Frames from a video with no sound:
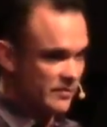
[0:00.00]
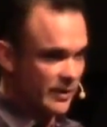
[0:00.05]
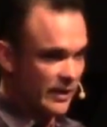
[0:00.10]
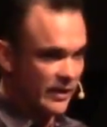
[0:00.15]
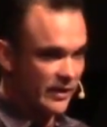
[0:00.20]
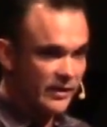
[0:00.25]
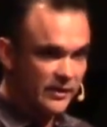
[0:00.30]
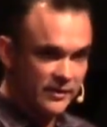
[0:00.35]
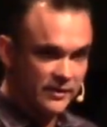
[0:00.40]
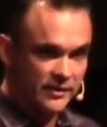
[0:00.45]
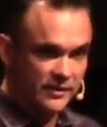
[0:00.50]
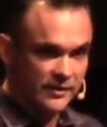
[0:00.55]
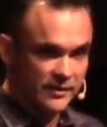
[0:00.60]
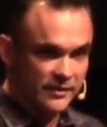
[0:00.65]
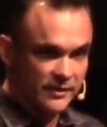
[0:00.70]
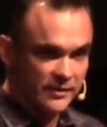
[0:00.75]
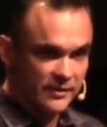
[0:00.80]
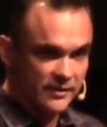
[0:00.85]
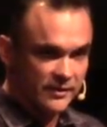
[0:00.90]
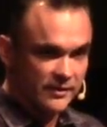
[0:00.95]
Spirit.
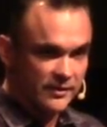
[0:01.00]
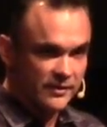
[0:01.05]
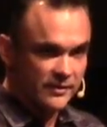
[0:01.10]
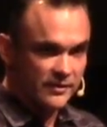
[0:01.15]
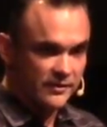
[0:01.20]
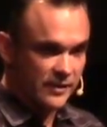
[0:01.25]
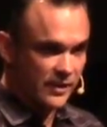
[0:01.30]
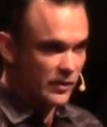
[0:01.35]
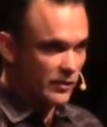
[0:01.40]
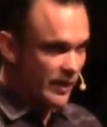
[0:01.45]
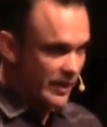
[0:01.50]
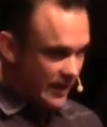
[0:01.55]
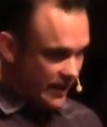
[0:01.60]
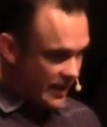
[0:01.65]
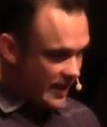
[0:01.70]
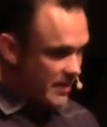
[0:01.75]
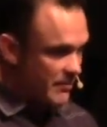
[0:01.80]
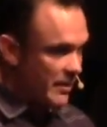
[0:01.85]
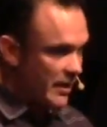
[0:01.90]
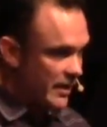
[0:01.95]
The anointing
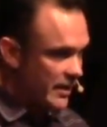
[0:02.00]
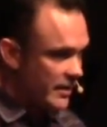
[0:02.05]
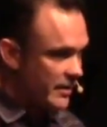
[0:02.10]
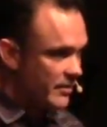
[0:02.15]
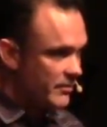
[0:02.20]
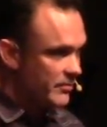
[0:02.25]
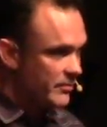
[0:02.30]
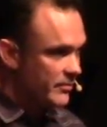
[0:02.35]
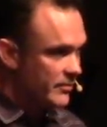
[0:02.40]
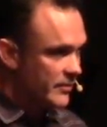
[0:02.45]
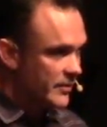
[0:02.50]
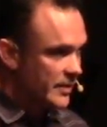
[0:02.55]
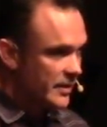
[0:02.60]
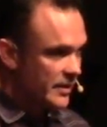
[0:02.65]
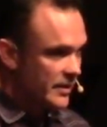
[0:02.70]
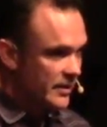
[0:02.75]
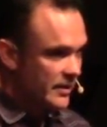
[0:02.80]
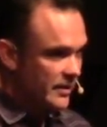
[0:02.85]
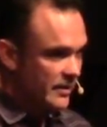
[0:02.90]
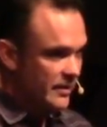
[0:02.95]
came on him,
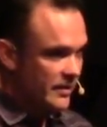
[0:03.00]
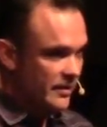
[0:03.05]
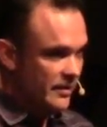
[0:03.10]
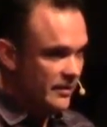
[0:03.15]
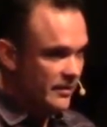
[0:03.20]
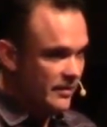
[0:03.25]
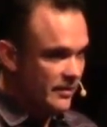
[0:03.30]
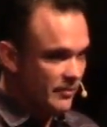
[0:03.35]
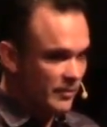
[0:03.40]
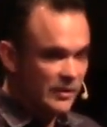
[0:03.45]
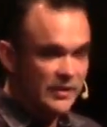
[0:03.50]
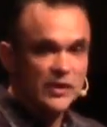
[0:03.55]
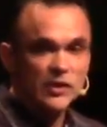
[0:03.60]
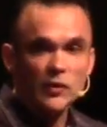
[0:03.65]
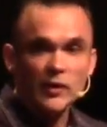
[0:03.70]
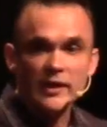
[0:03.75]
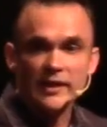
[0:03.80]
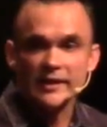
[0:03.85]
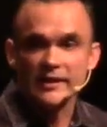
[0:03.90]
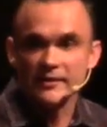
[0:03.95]
but the
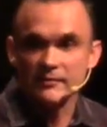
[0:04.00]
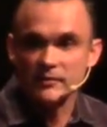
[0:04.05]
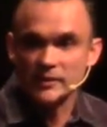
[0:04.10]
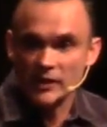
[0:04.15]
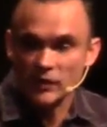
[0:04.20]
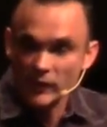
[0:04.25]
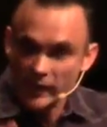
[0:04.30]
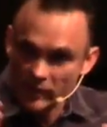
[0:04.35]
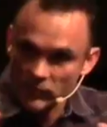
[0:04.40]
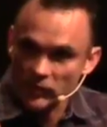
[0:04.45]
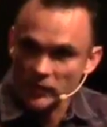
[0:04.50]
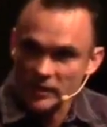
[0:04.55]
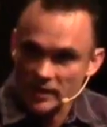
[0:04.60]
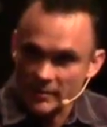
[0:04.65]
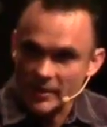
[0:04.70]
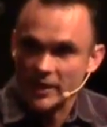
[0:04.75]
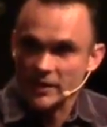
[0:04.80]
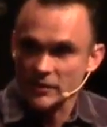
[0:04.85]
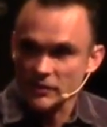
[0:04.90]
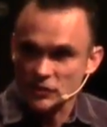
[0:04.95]
anointing will
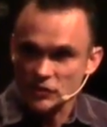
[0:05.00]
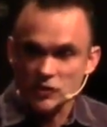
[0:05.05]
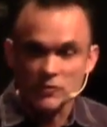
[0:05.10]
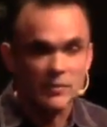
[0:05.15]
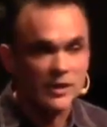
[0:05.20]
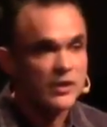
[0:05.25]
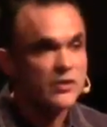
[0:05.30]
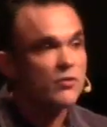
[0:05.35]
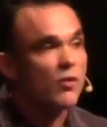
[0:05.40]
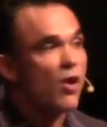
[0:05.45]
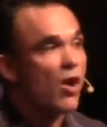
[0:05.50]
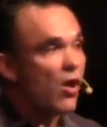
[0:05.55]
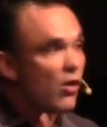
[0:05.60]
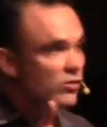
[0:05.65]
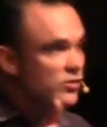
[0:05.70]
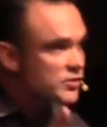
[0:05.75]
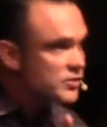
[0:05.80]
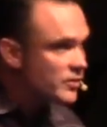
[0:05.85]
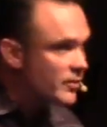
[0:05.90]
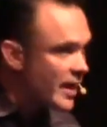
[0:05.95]
come on you too. But you
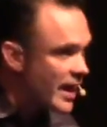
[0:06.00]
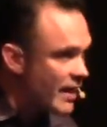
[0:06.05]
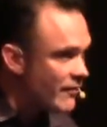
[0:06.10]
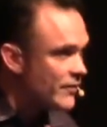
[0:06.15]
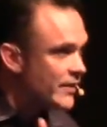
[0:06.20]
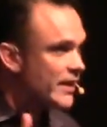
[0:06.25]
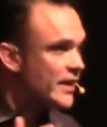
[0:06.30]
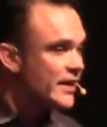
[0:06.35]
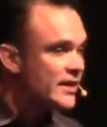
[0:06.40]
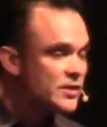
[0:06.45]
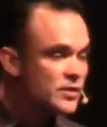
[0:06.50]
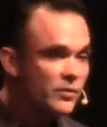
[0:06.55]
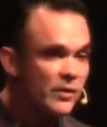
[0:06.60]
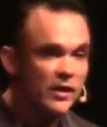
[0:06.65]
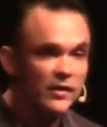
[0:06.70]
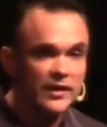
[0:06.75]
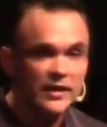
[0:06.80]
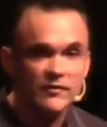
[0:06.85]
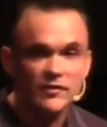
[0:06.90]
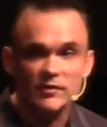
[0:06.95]
also have the
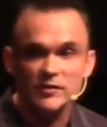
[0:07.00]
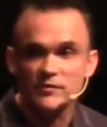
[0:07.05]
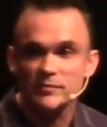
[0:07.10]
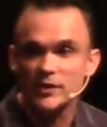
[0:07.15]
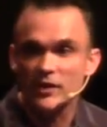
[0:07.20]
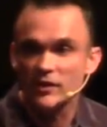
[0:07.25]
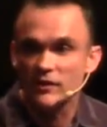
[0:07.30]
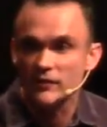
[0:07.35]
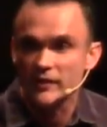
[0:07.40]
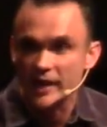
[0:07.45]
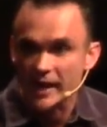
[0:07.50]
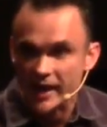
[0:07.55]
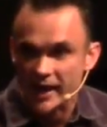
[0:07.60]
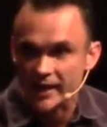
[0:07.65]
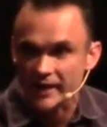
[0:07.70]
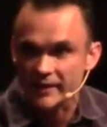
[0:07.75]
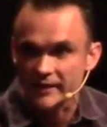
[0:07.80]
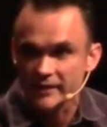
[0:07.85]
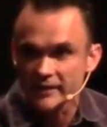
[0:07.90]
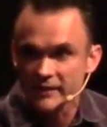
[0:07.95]
indwelling of the Spirit of
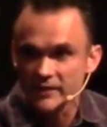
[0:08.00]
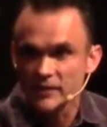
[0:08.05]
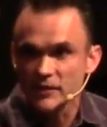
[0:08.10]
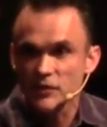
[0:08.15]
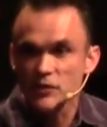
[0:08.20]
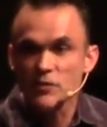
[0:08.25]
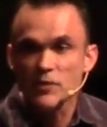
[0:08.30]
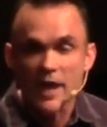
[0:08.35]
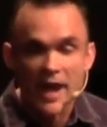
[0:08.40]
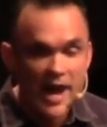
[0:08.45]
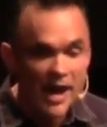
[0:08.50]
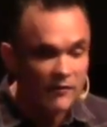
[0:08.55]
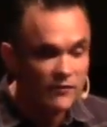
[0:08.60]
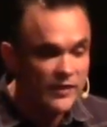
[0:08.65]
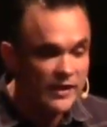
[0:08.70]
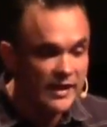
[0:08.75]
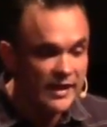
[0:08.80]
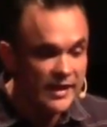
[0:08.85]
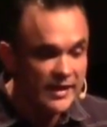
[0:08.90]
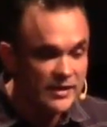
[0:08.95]
God. You have
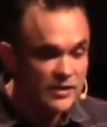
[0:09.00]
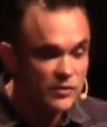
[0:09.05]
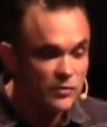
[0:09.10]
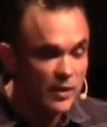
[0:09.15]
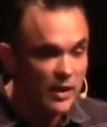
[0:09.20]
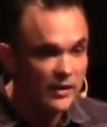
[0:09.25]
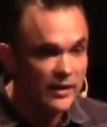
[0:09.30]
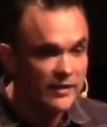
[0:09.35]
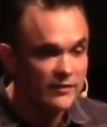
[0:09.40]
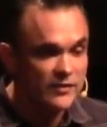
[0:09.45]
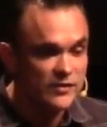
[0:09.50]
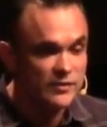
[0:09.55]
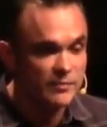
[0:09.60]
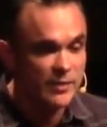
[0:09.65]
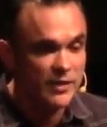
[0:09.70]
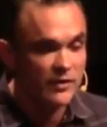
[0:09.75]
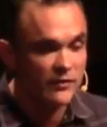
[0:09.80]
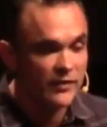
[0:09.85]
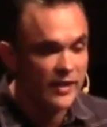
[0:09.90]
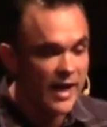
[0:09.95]
the indwelling of the
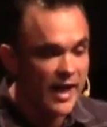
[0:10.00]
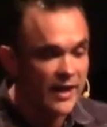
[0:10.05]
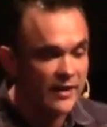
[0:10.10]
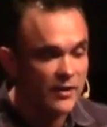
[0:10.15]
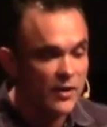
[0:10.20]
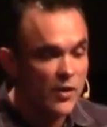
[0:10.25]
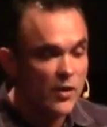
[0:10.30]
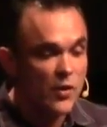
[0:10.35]
Spirit of God.